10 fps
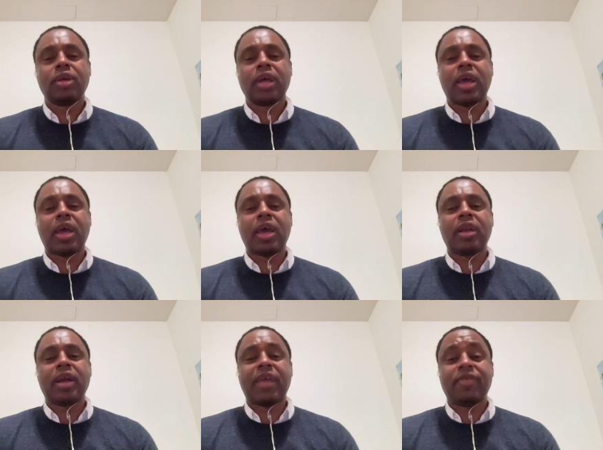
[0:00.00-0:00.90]

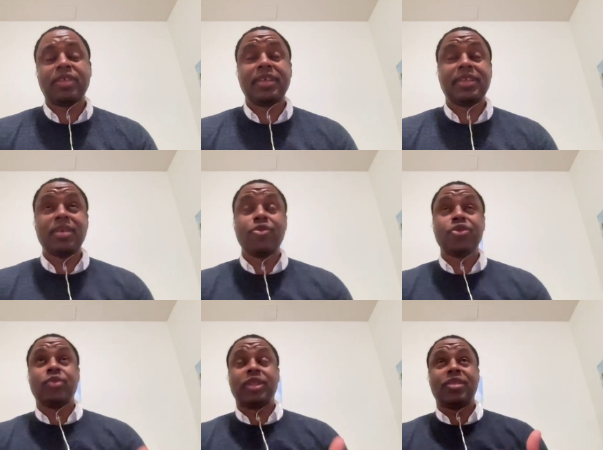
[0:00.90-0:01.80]
And I have to say, Timur
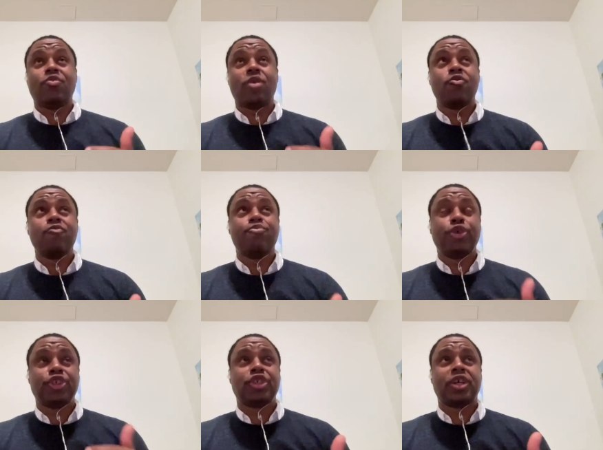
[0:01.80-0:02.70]
is really the one who
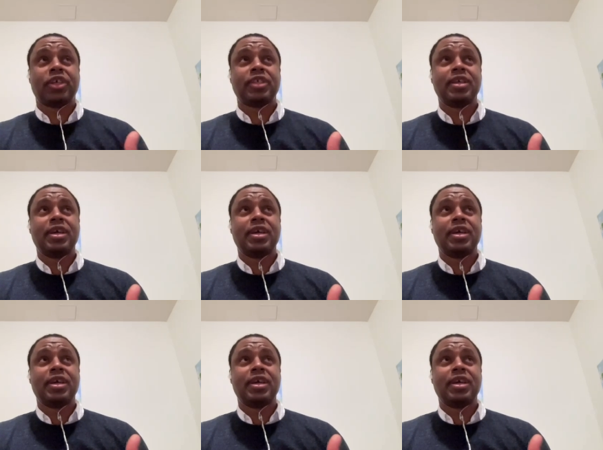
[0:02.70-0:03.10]
pushed us